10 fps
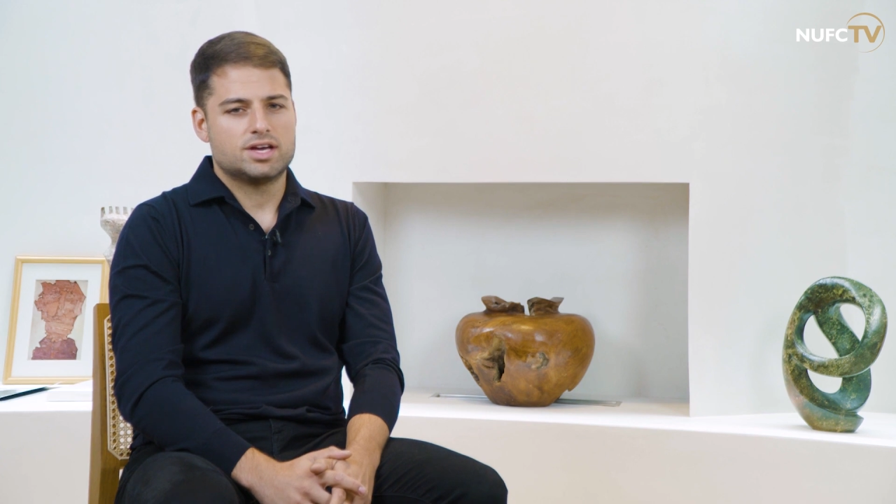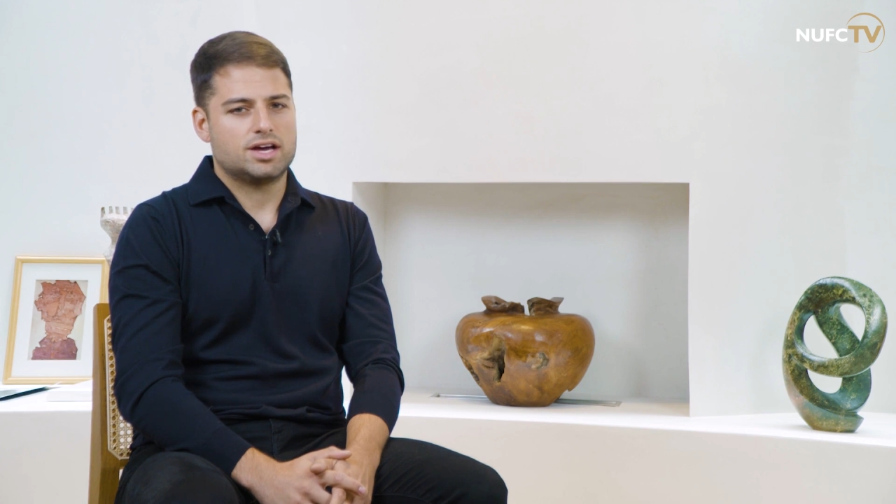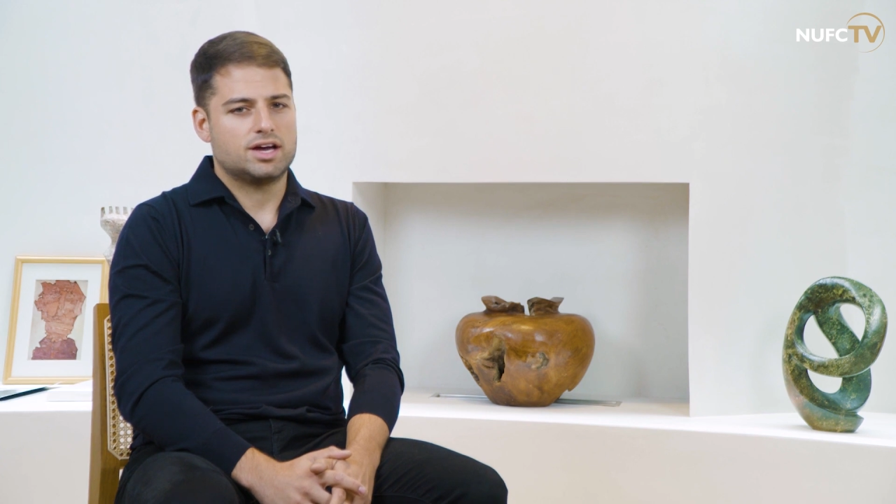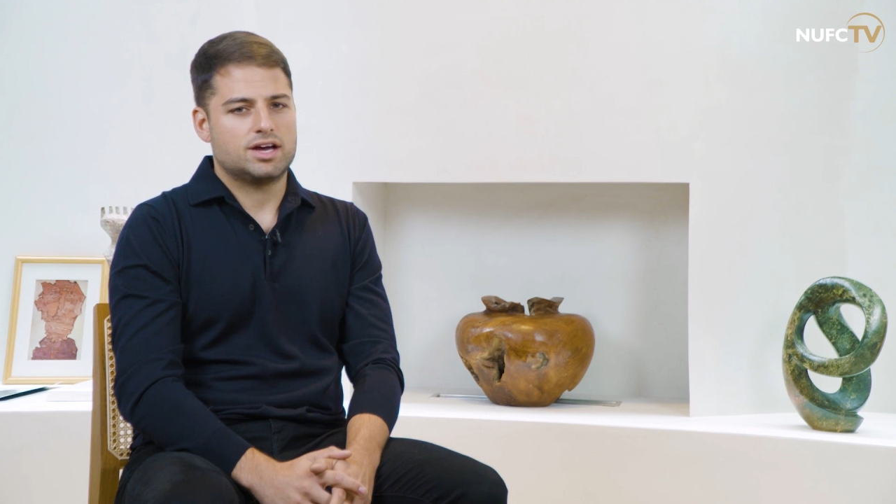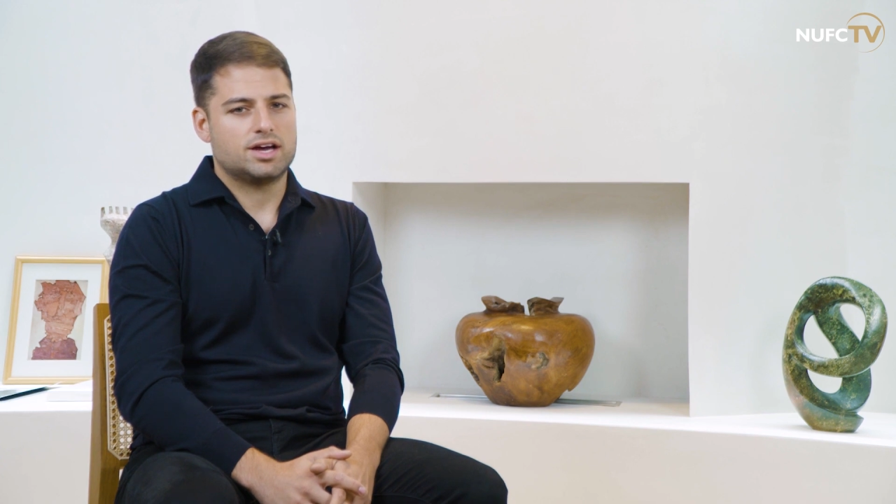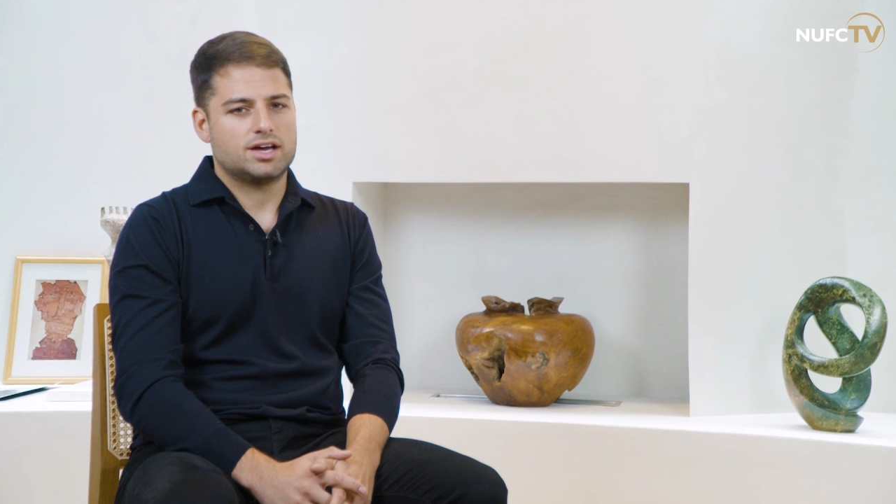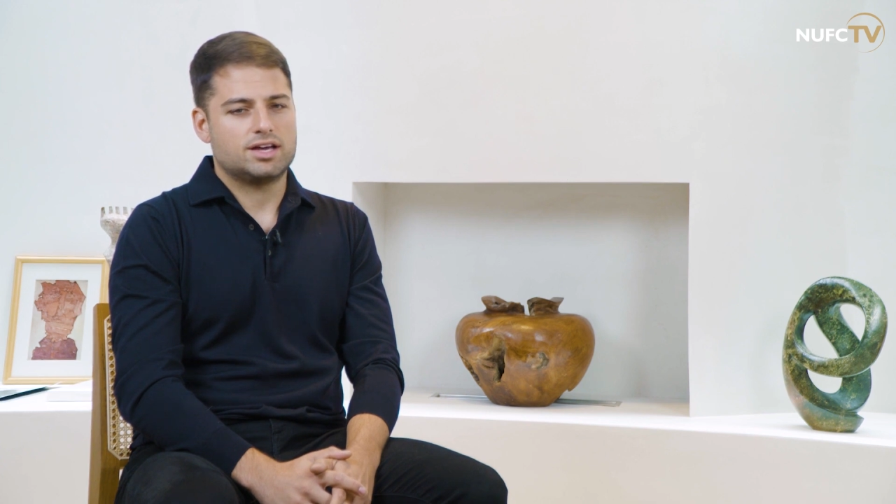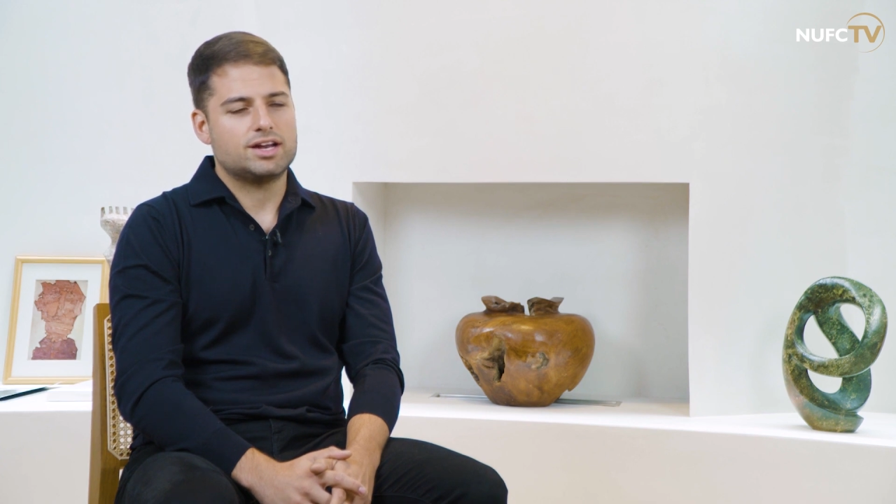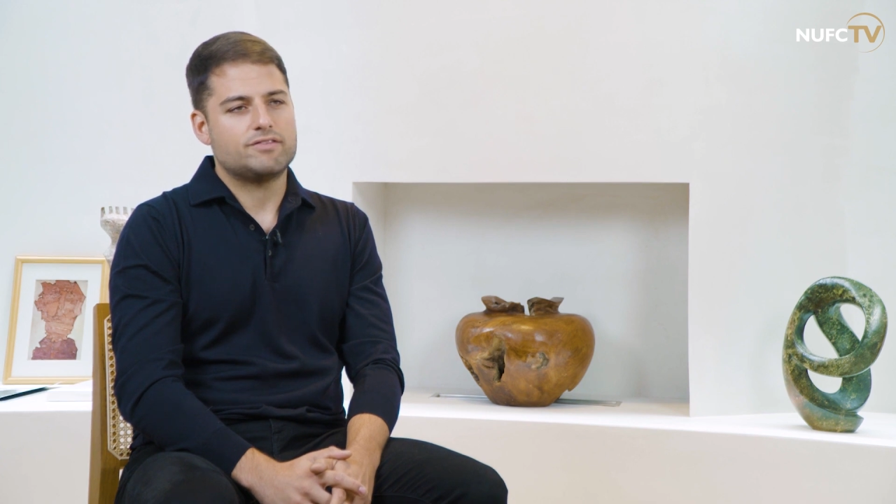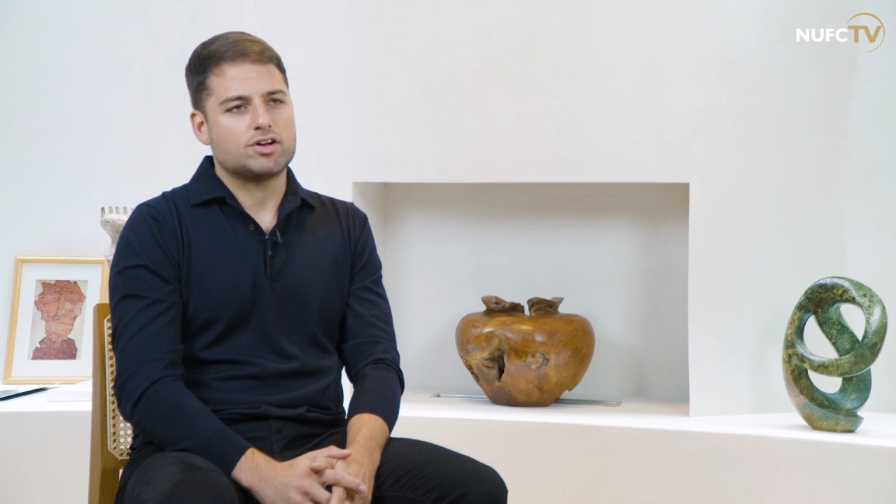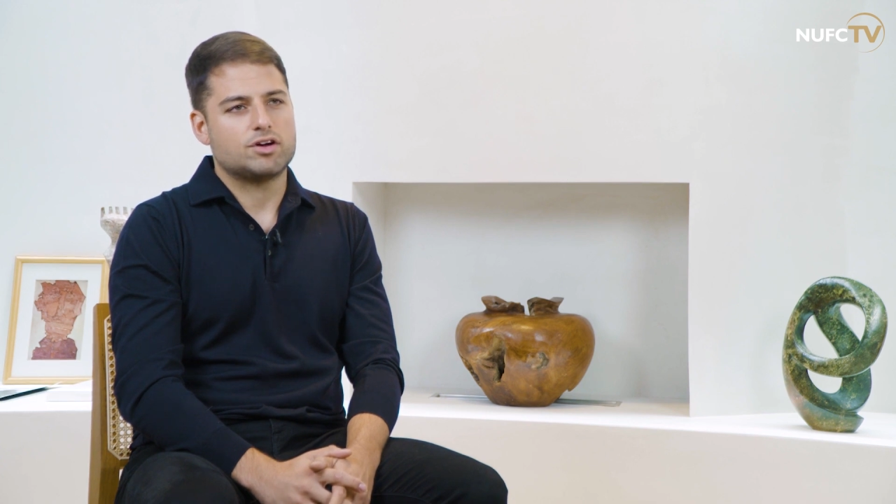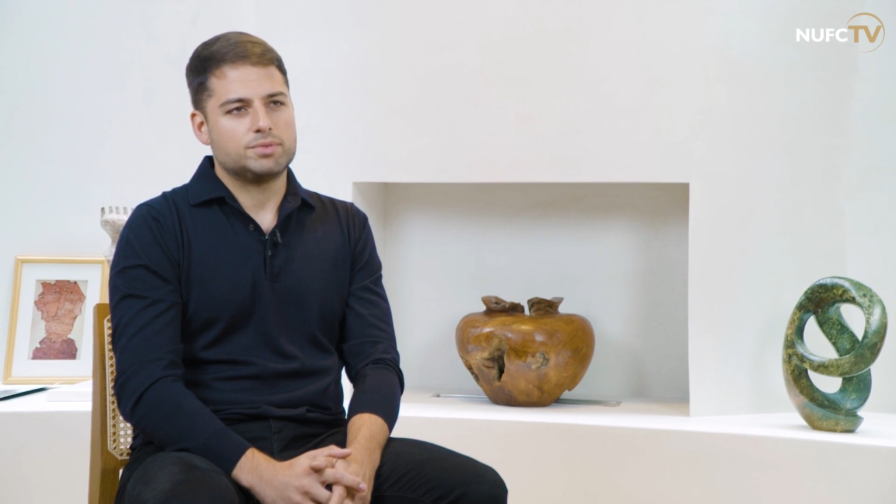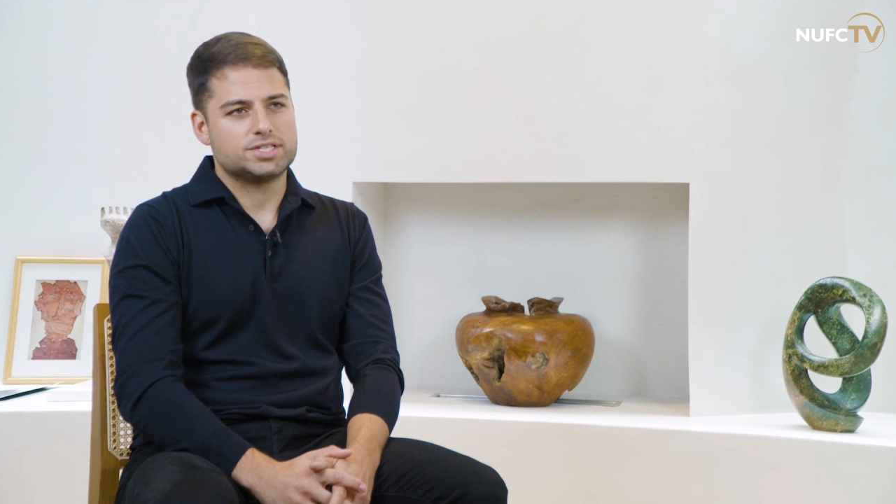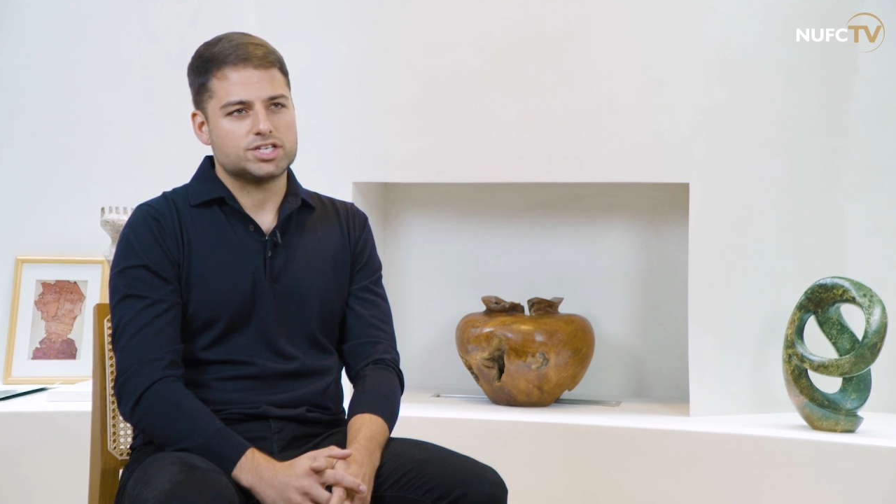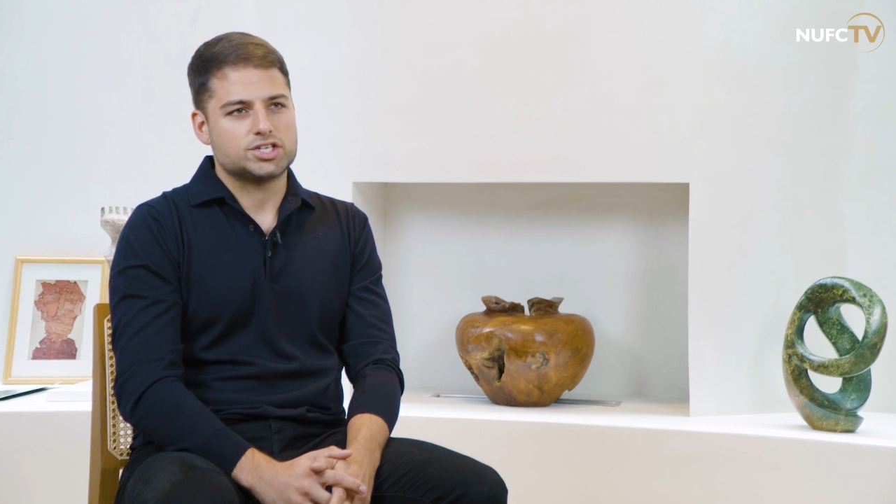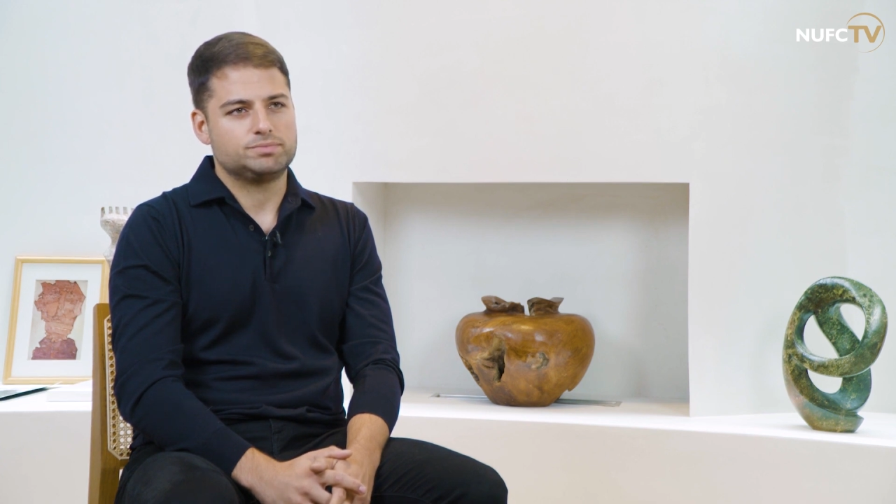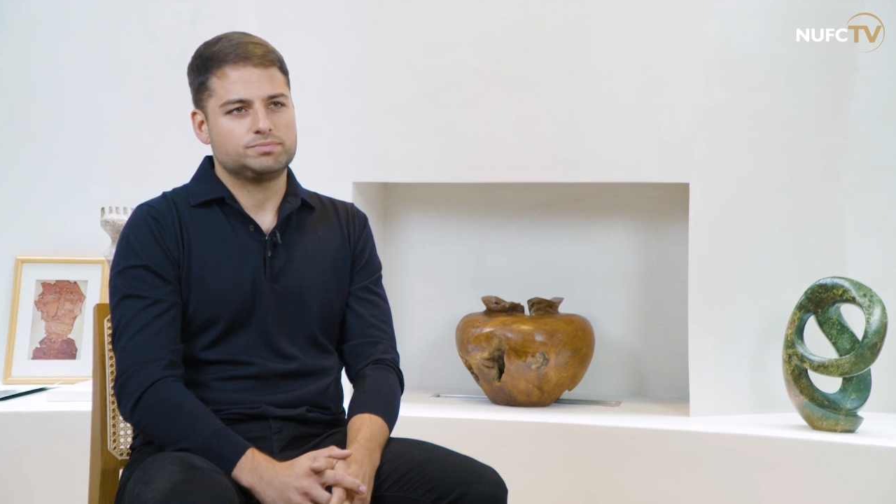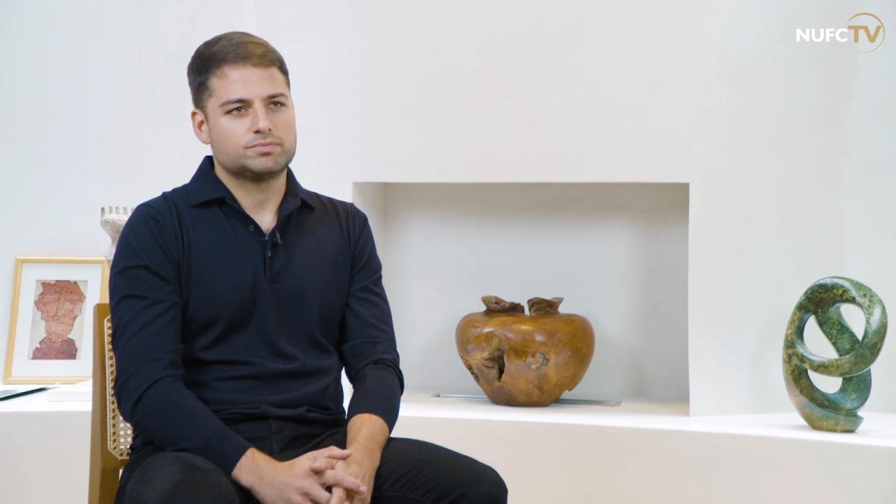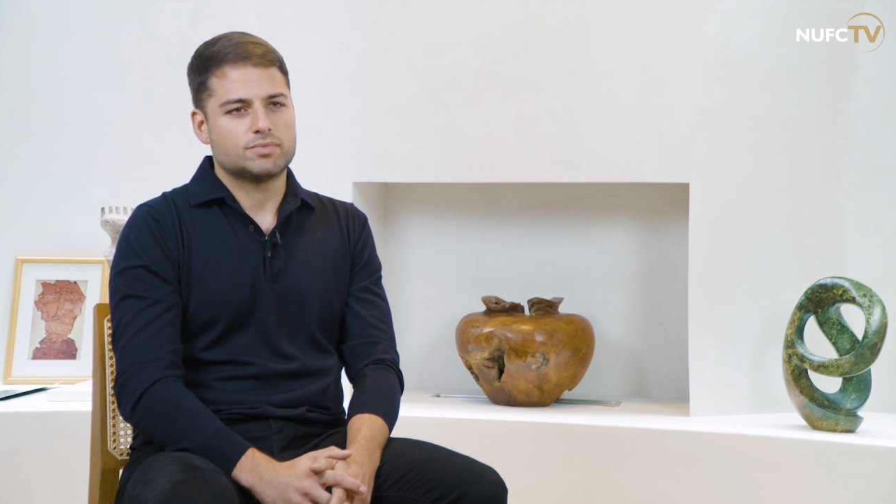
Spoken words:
in every competition.